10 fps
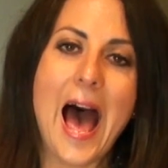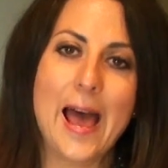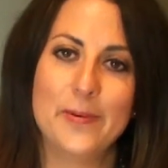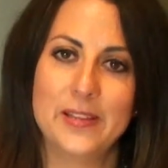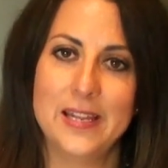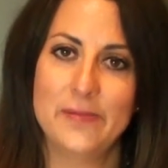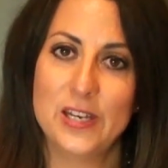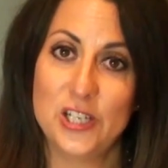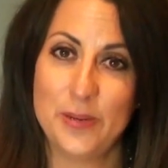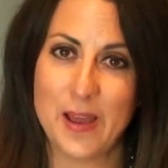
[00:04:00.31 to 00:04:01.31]
I believe
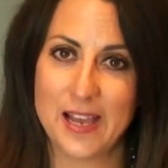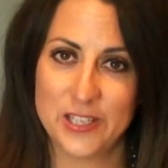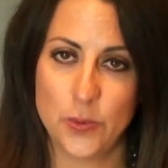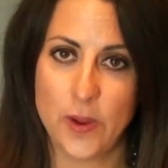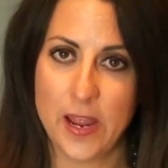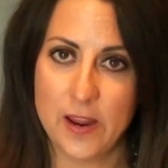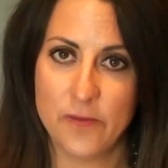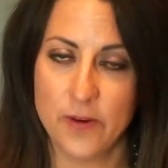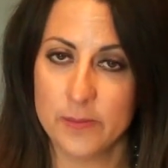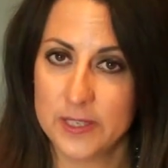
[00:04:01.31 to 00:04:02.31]
that she passed away
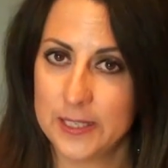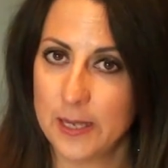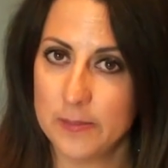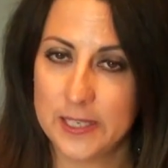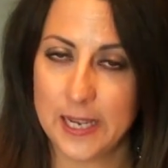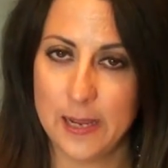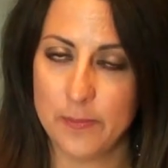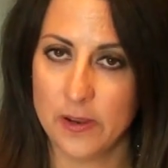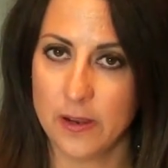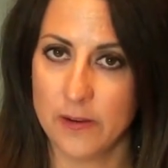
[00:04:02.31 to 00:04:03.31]
from some
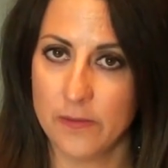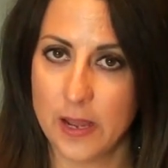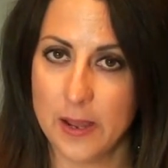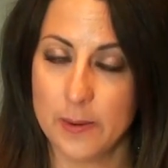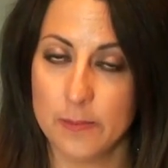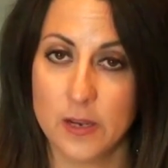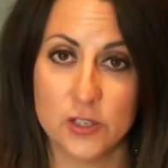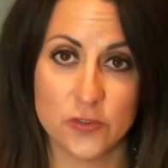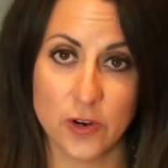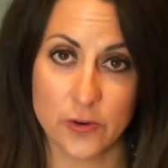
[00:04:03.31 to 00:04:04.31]
type of um,
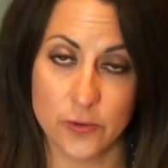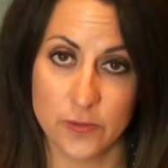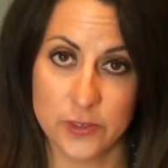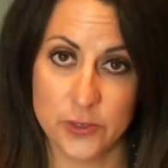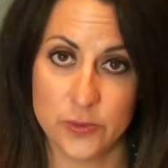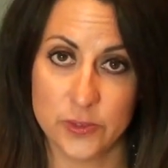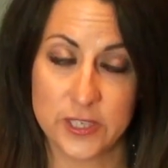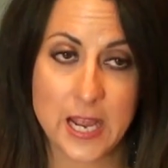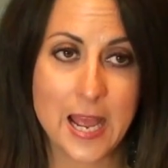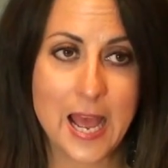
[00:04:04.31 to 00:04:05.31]
a drug
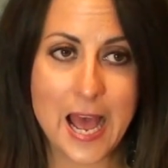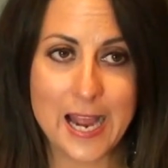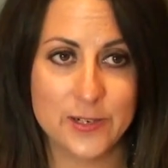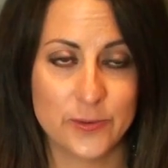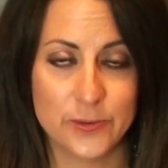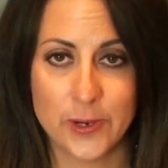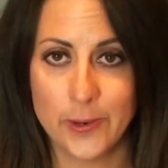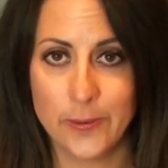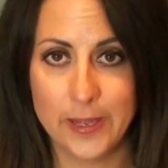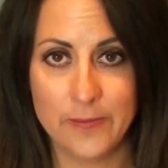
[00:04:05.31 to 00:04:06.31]
overdose. I don't
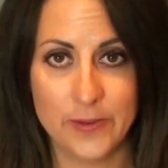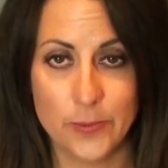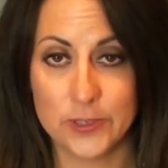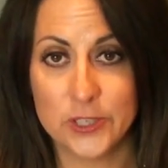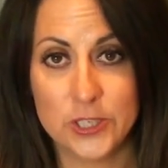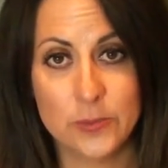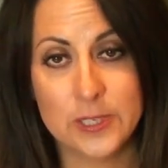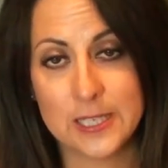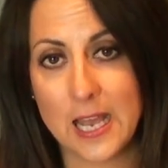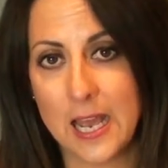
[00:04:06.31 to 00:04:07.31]
know if it was
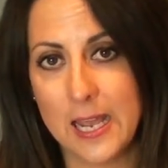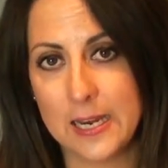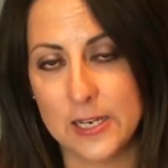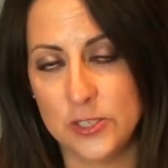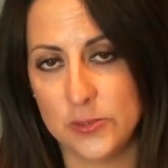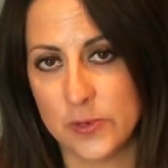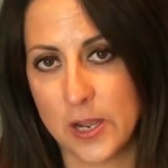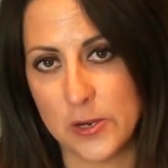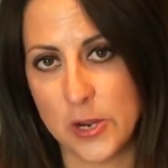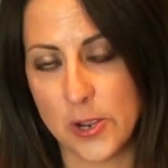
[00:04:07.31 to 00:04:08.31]
suicide. I do
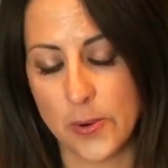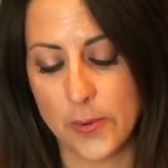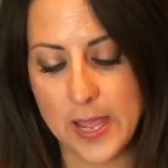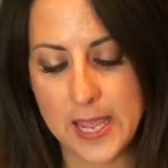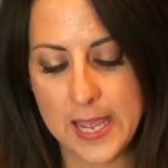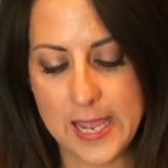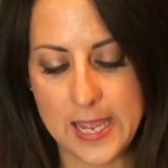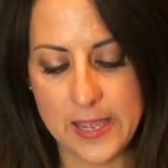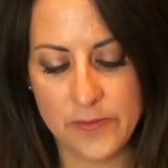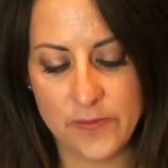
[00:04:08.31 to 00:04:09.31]
not know
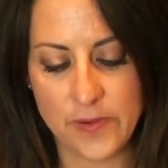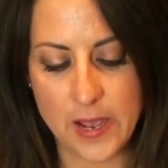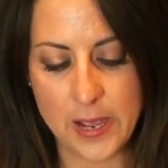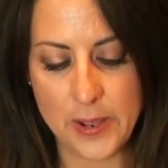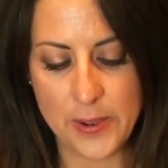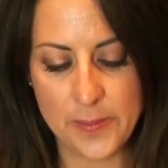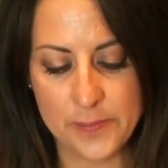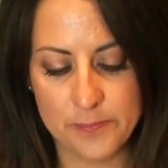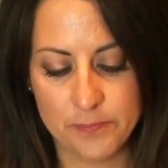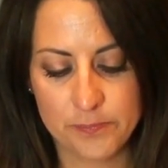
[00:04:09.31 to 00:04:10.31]
if
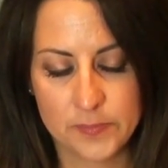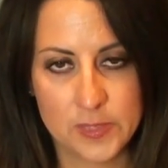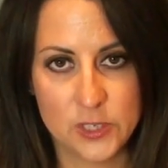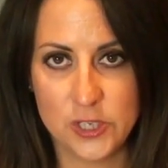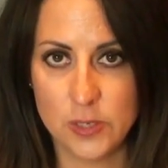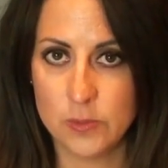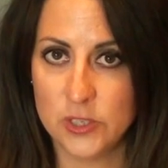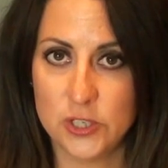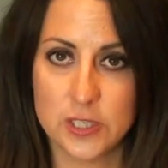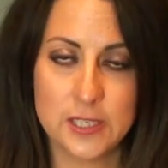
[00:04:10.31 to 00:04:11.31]
um, she
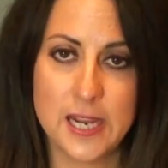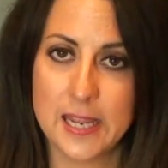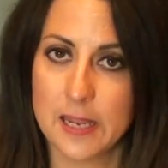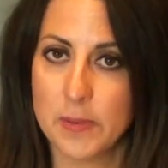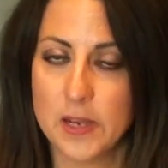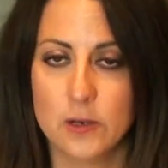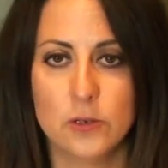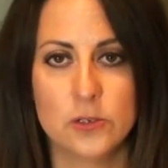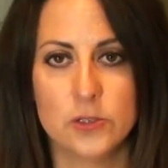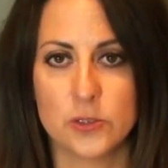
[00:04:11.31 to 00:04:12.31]
was just taking
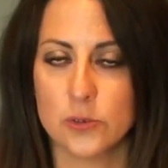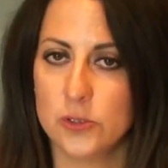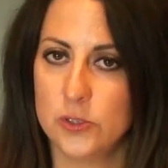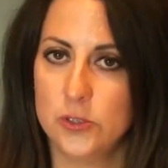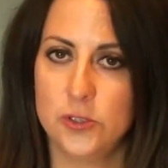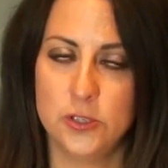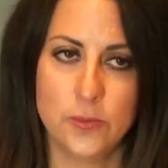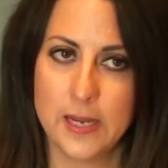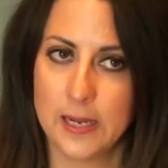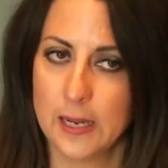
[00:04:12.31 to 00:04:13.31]
pills or
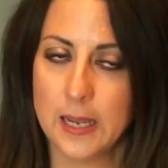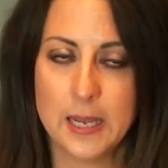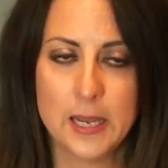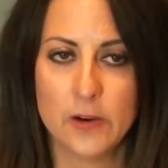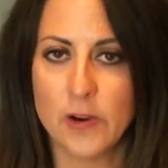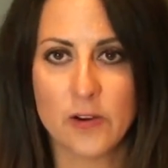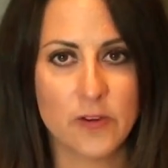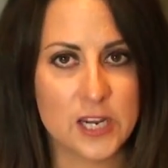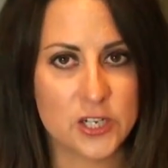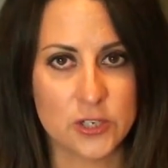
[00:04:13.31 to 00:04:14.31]
doing
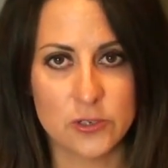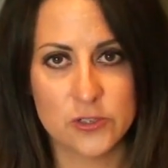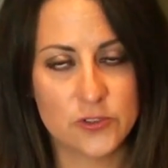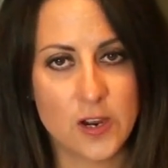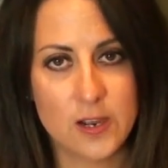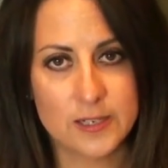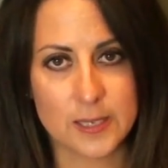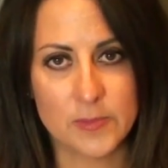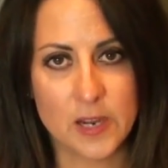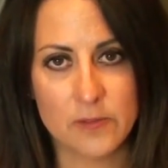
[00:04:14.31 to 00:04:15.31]
recreational drugs.
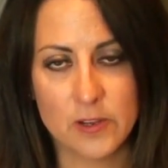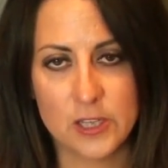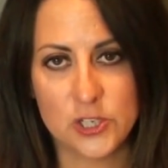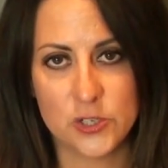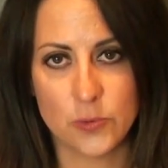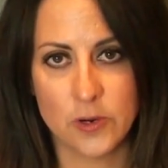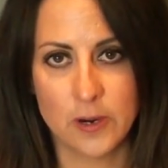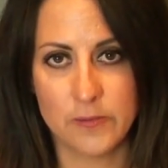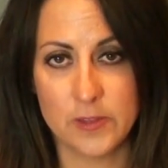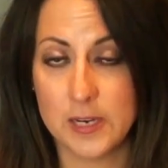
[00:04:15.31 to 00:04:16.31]
I'm not really
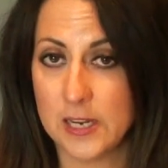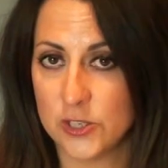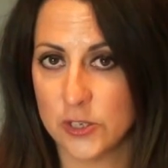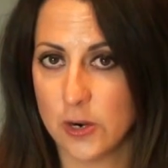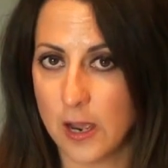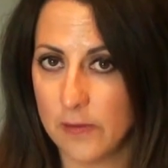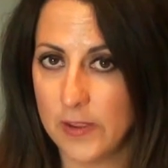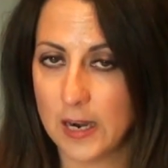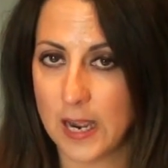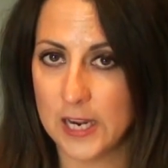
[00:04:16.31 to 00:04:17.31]
sure of the nature of
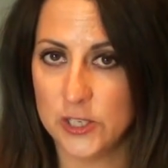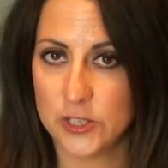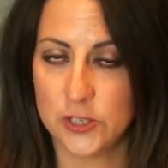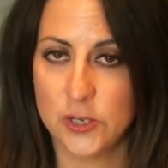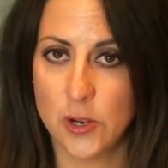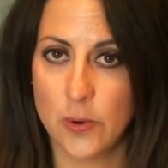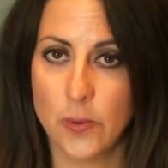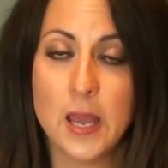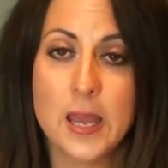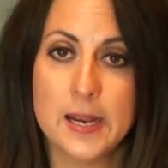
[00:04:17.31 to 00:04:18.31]
it. I just
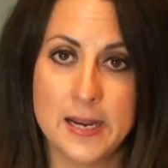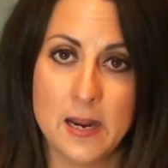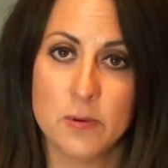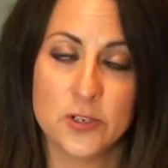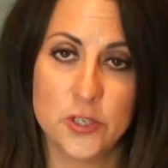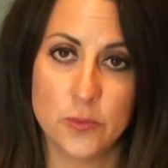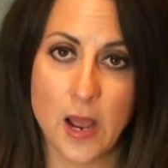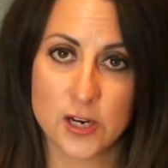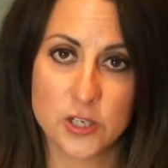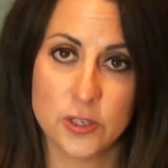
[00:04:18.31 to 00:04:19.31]
know neighbors who
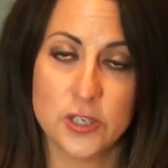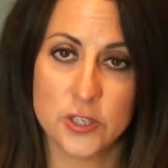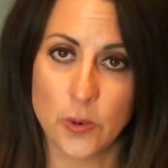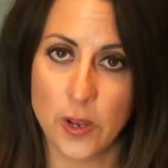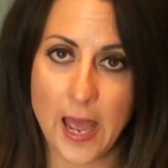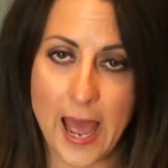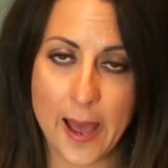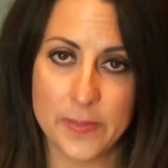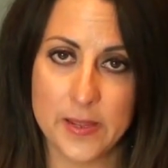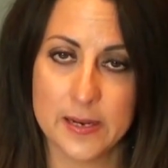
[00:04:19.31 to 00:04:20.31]
actually saw it
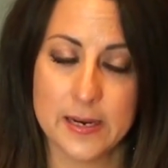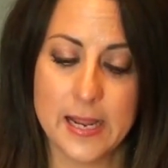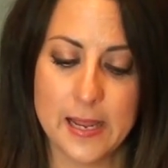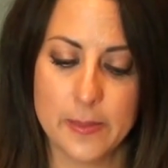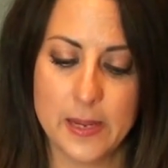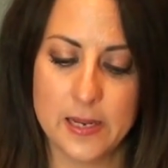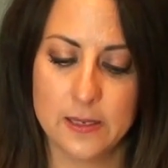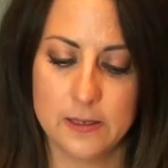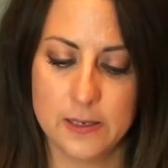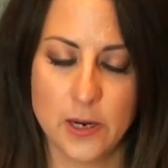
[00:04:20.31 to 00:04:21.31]
happen and
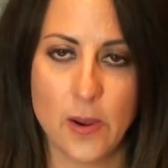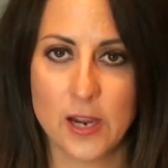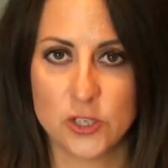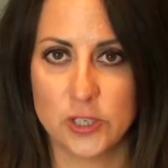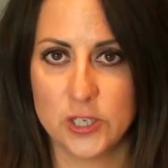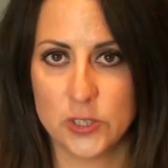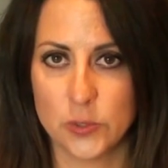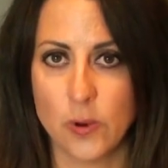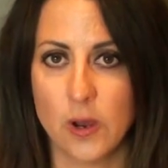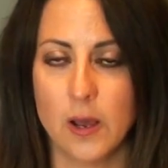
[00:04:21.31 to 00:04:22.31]
they, you know, actually
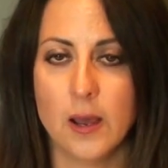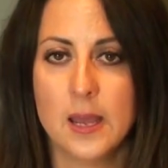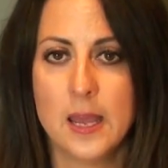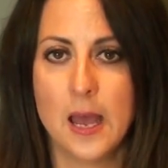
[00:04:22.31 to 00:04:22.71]
saw